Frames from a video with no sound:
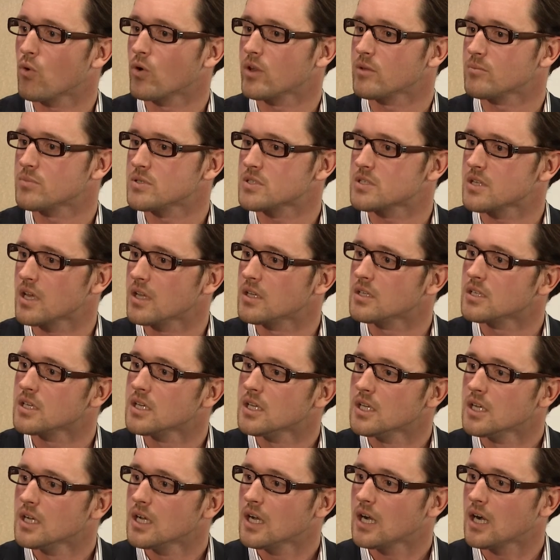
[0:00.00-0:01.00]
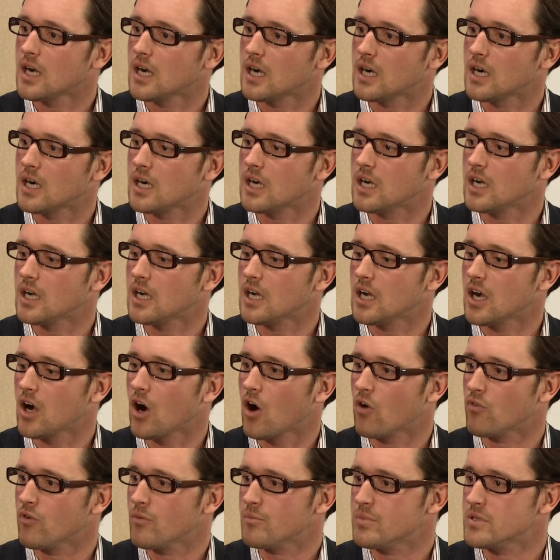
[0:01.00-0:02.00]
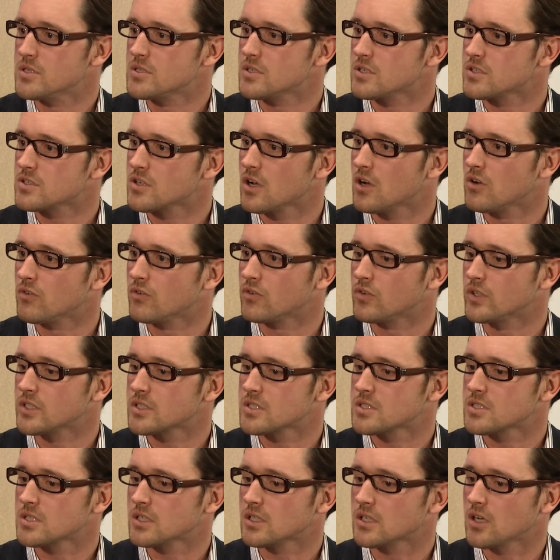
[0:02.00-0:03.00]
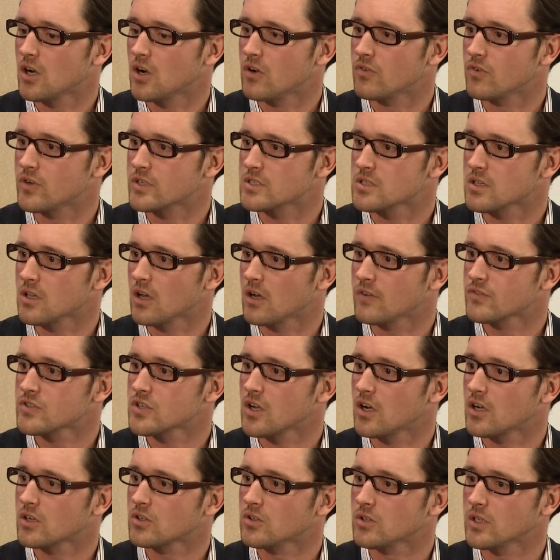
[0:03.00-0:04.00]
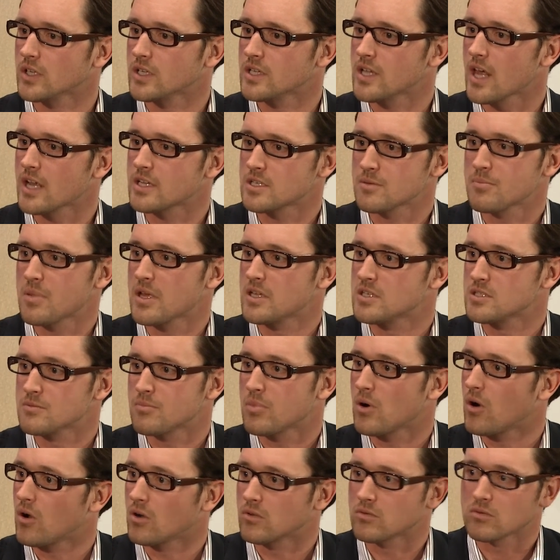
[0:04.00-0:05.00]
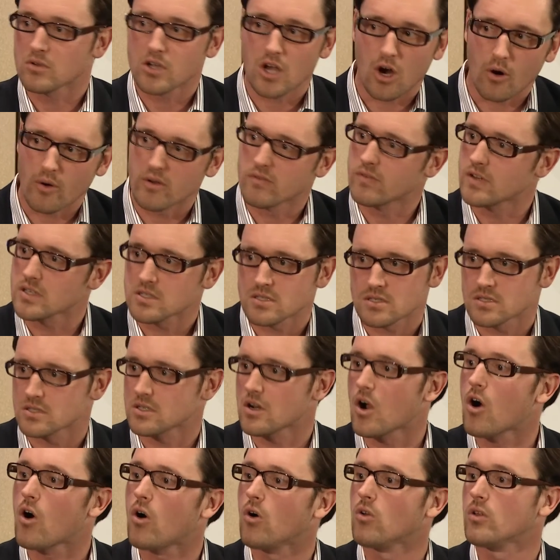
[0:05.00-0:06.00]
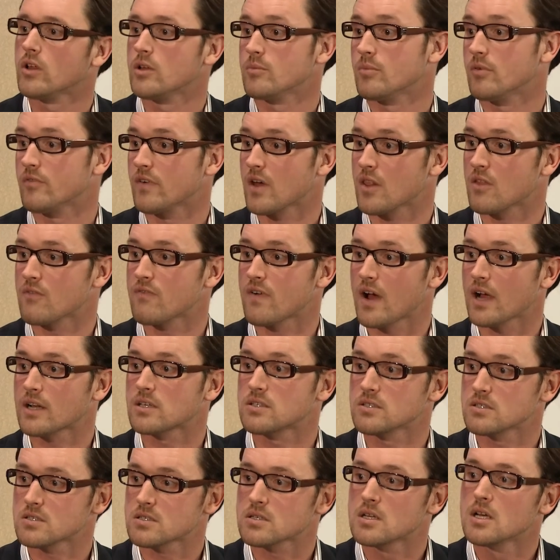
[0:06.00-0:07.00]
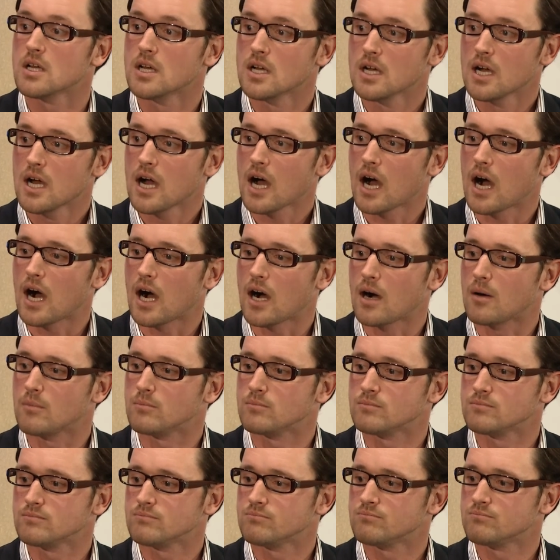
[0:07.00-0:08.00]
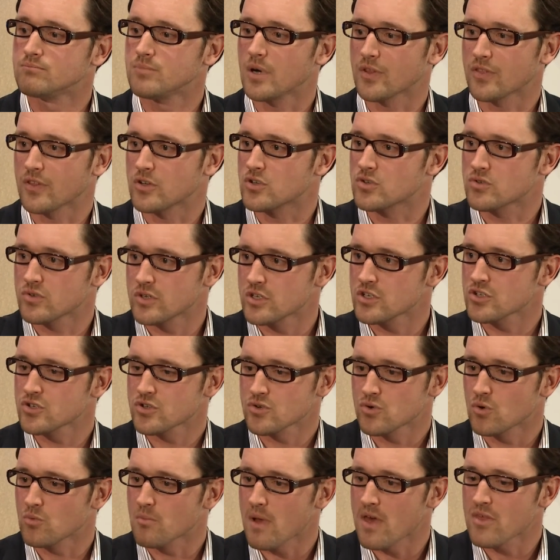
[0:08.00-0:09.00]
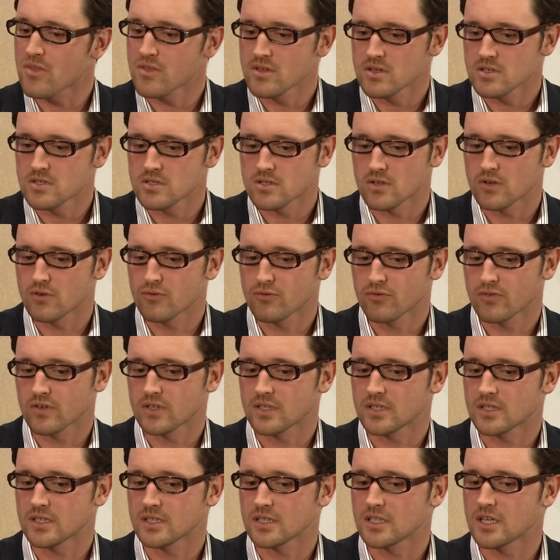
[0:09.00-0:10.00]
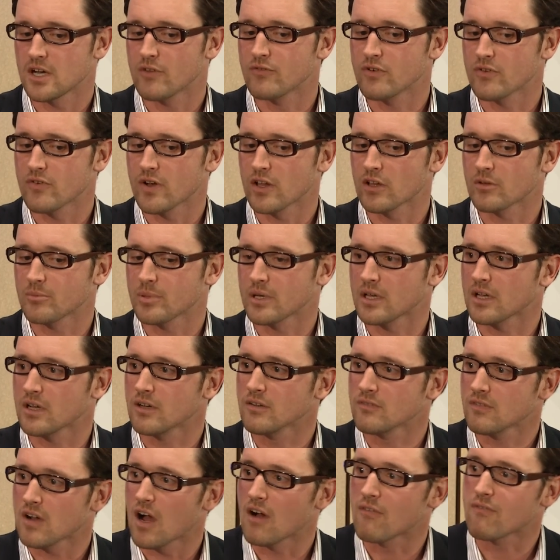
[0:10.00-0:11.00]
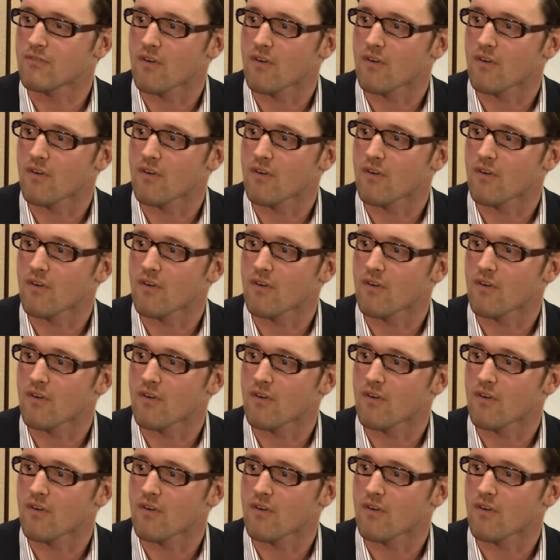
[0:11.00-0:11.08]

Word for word: 40% uh, of a business over its, uh, over its life cycle, and that depends upon co-investors and a whole heap of other factors. Um, but the traditional methods of, uh, of developing a, a,